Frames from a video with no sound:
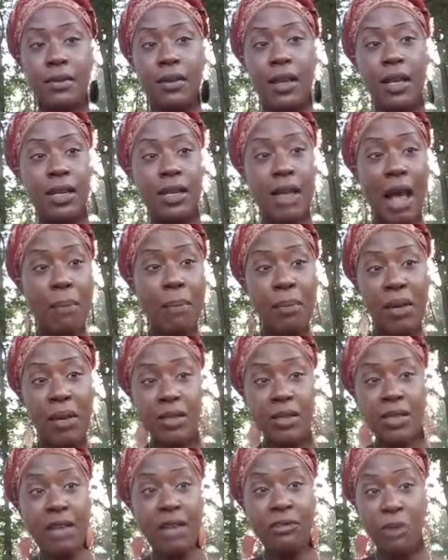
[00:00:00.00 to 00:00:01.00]
Not
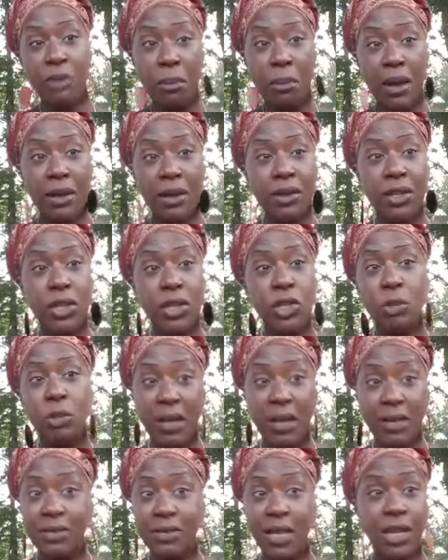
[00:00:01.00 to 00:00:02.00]
because they feel better than you,
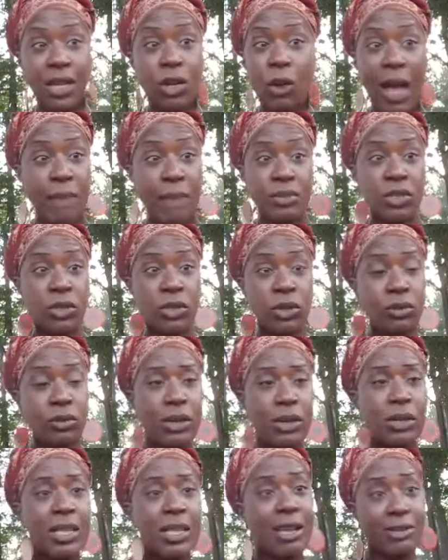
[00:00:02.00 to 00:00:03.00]
because they know
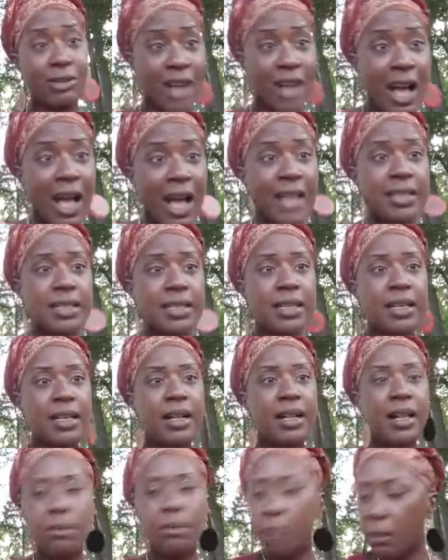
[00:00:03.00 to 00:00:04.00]
absolutely they're not,
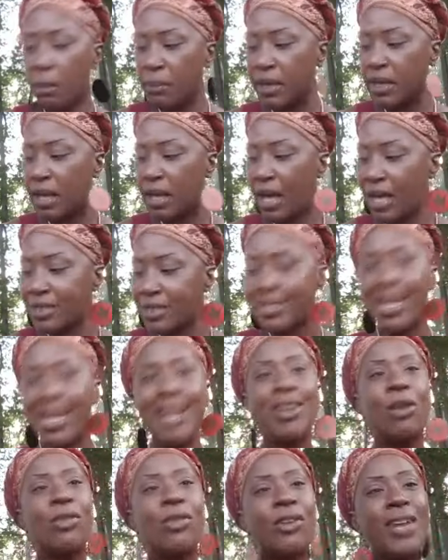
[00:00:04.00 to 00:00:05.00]
but because they
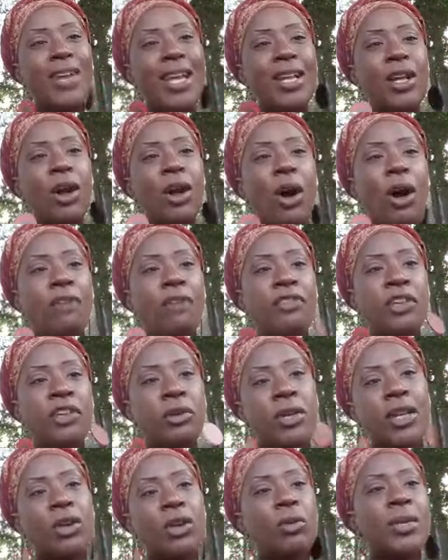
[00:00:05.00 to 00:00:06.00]
know they're eating off of you and
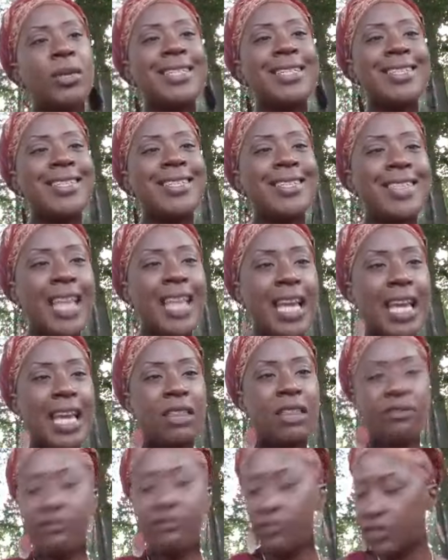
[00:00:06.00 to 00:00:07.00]
they don't want to see
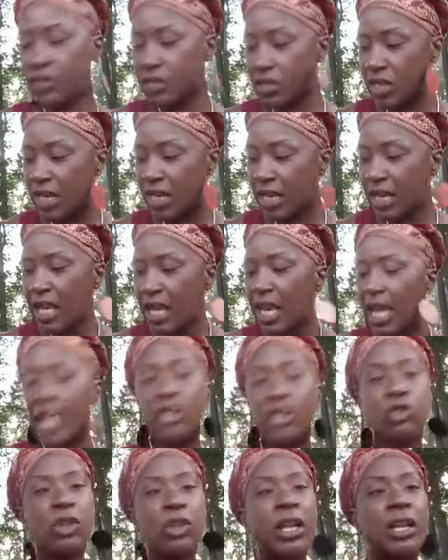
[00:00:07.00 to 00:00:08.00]
the see
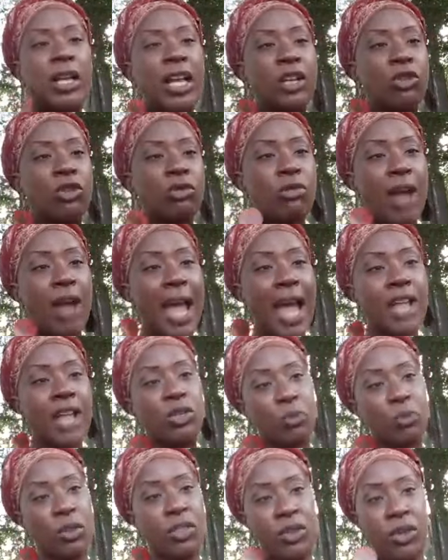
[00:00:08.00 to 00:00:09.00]
and, and interact
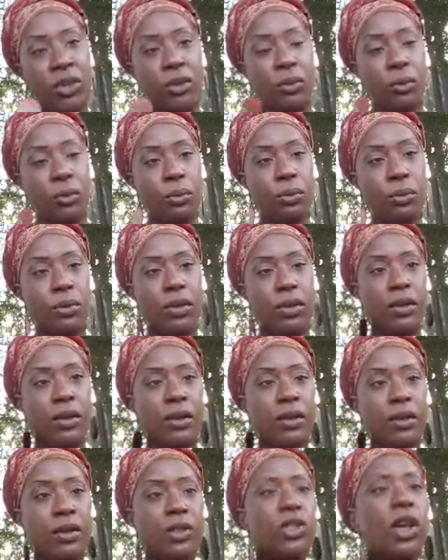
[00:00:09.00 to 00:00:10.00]
with you,
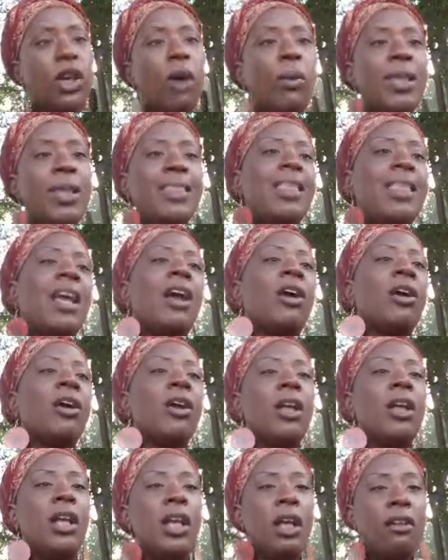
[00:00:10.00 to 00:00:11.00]
knowing they're
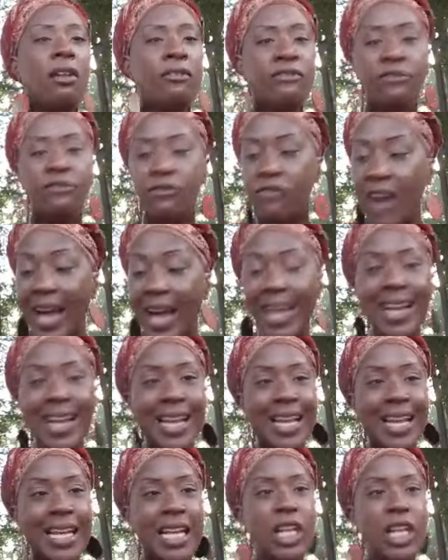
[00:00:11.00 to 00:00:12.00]

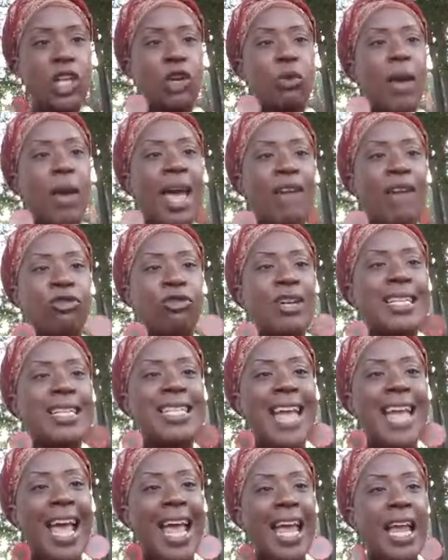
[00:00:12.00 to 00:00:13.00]
violating you every day.